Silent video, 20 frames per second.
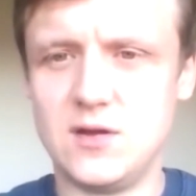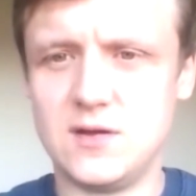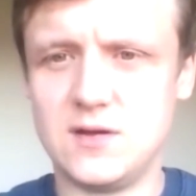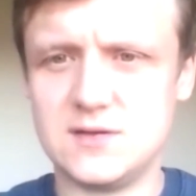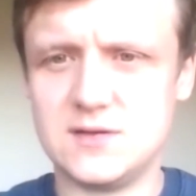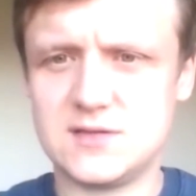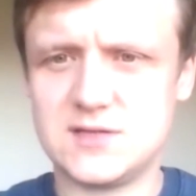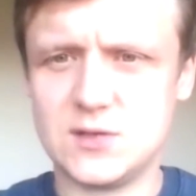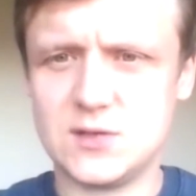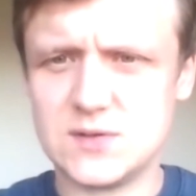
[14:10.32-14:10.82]

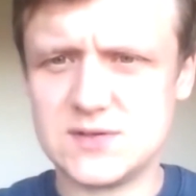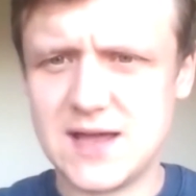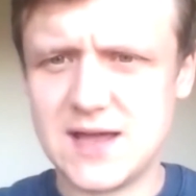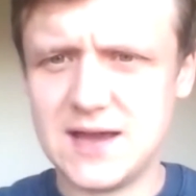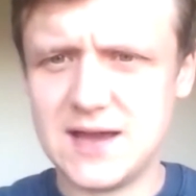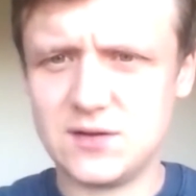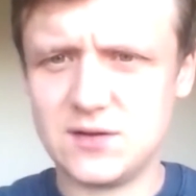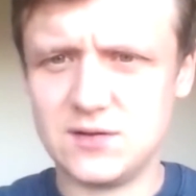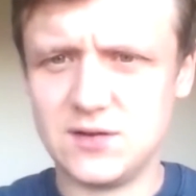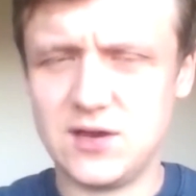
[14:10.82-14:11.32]

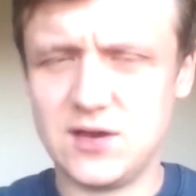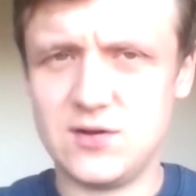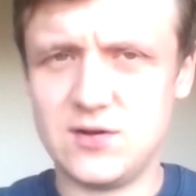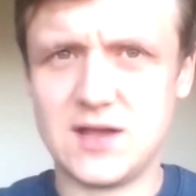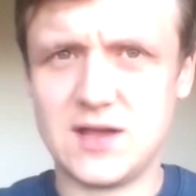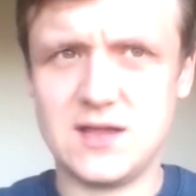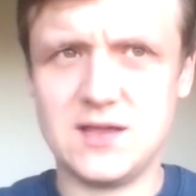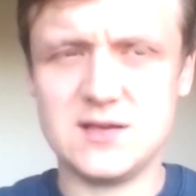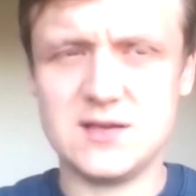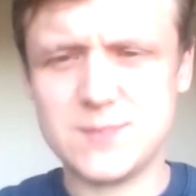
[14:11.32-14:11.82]
suicidal,
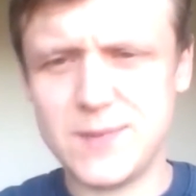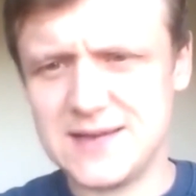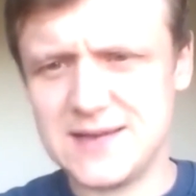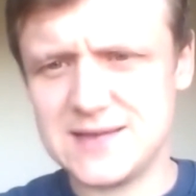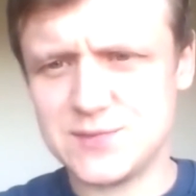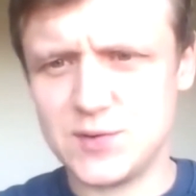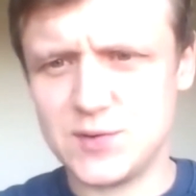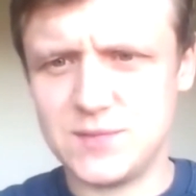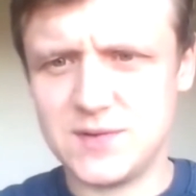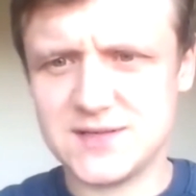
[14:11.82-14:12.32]
can you speak
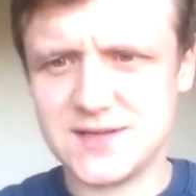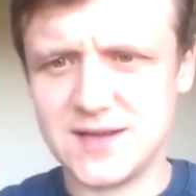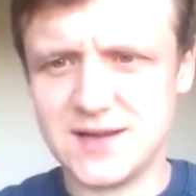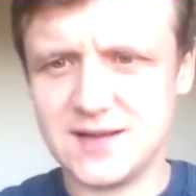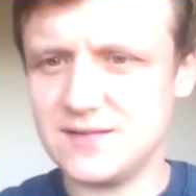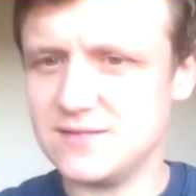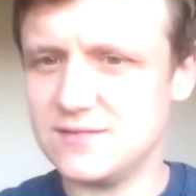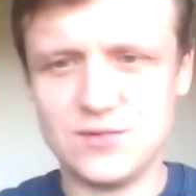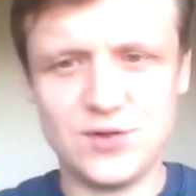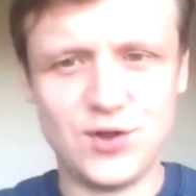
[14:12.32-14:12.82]
to them? I'm
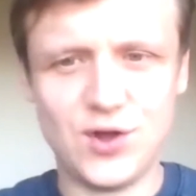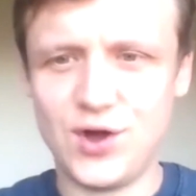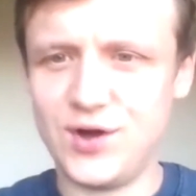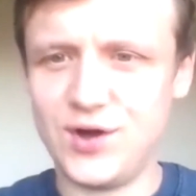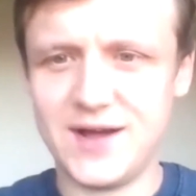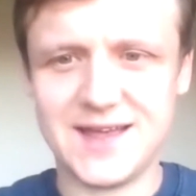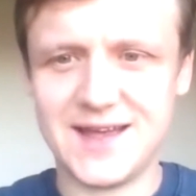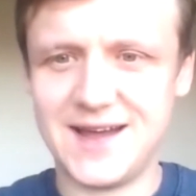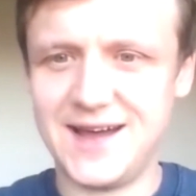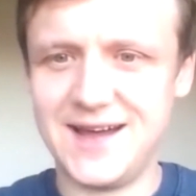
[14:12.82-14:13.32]
like, no,
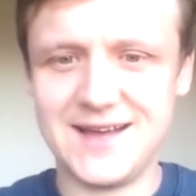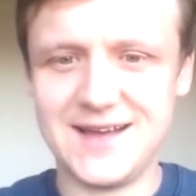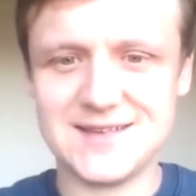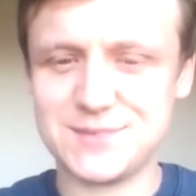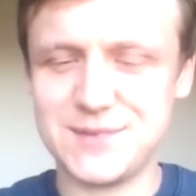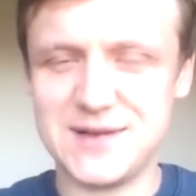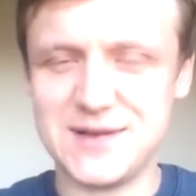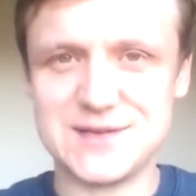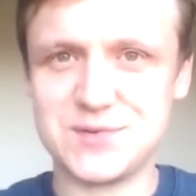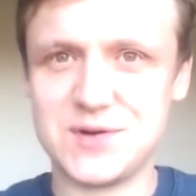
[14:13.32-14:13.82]
I can't
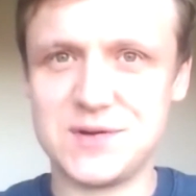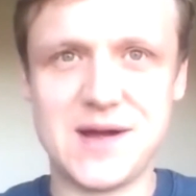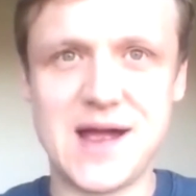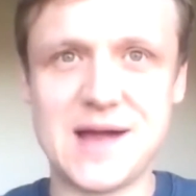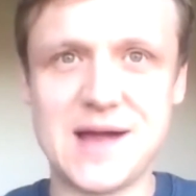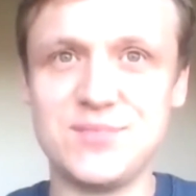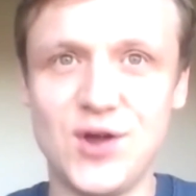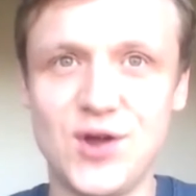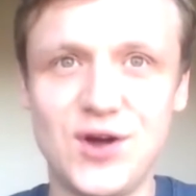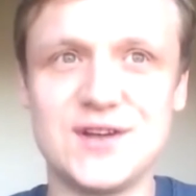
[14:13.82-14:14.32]
speak to them.
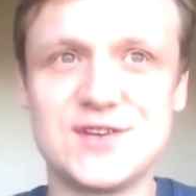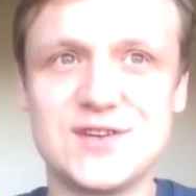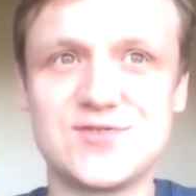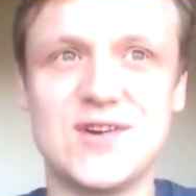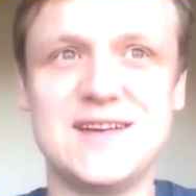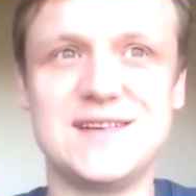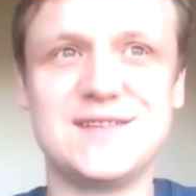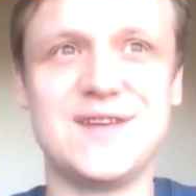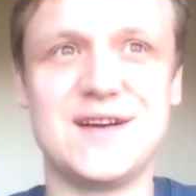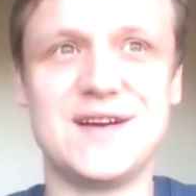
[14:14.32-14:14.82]
I'm not a
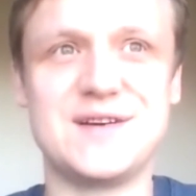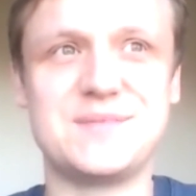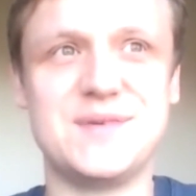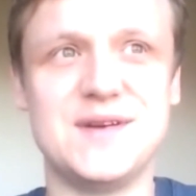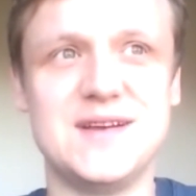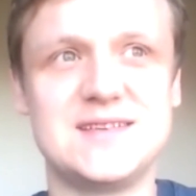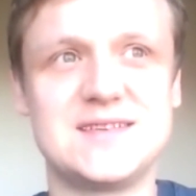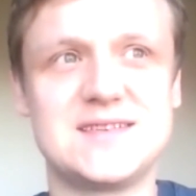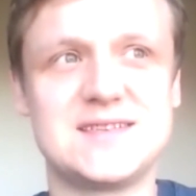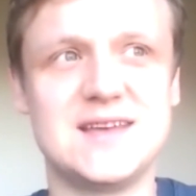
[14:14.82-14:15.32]
trained
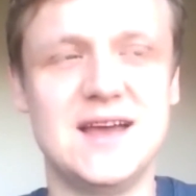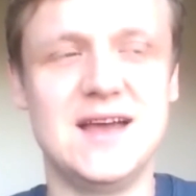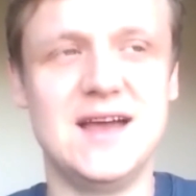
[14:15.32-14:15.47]
therapist.